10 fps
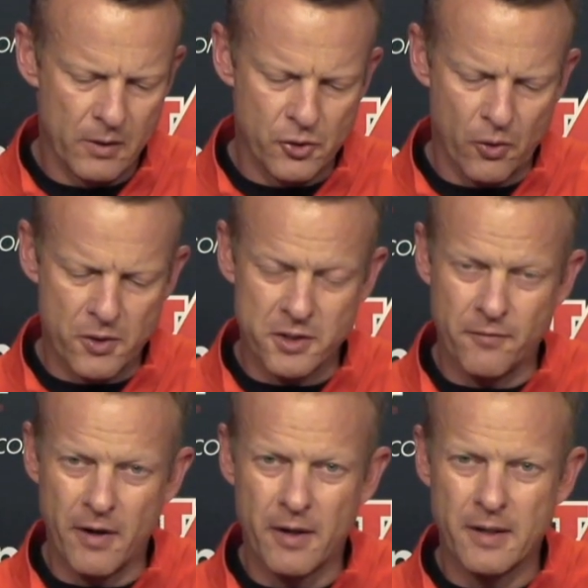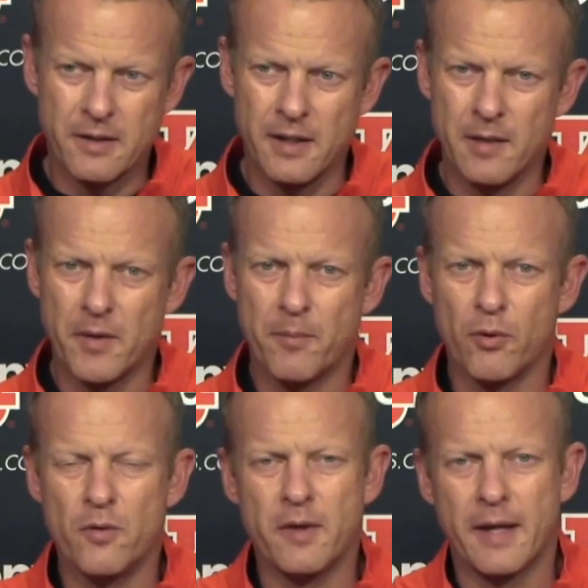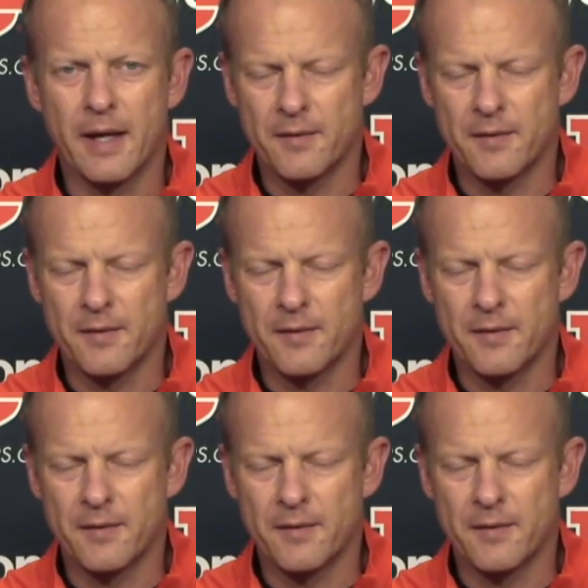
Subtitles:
Georgia's a very good team. They've proven that.